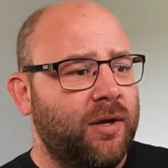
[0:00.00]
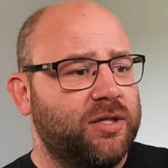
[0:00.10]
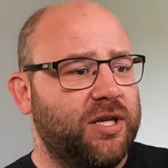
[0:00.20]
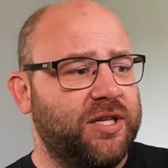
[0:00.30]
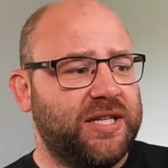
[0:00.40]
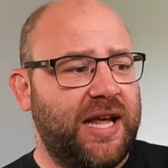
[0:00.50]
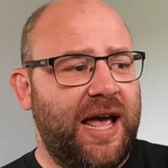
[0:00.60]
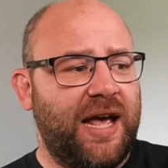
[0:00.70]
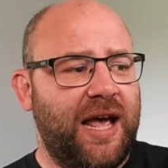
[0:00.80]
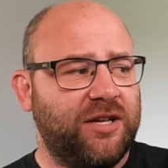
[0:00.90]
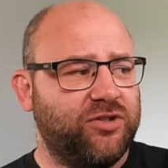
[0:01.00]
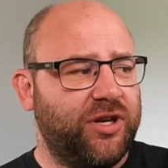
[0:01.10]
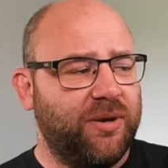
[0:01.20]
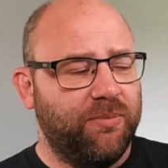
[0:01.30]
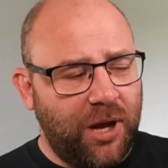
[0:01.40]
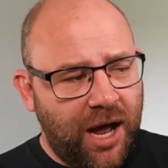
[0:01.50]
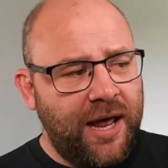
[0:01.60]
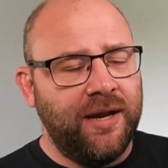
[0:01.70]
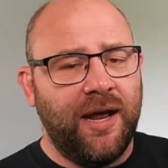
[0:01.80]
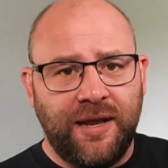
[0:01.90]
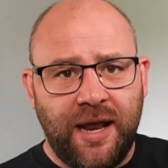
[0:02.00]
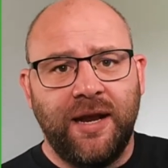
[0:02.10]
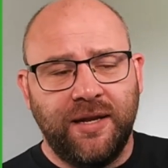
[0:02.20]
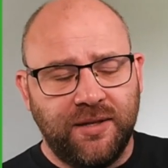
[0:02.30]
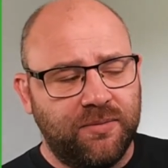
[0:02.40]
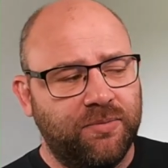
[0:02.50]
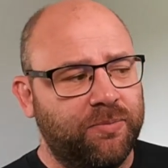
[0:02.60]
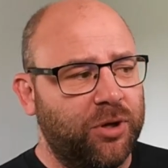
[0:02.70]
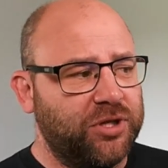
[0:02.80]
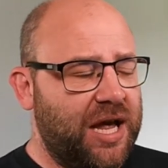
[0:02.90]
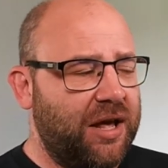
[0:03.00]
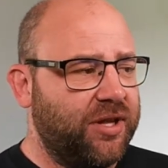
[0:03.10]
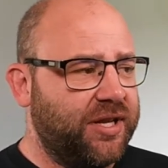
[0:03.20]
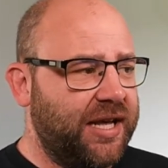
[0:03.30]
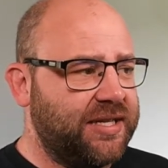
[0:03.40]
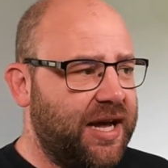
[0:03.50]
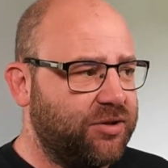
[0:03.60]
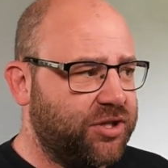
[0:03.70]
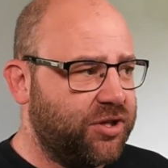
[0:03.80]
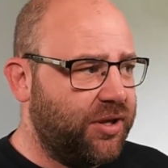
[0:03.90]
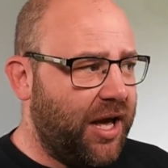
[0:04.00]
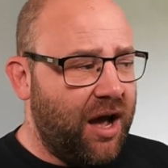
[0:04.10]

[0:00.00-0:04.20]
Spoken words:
So you can see here S3 compliant, and then it puts out the details to that.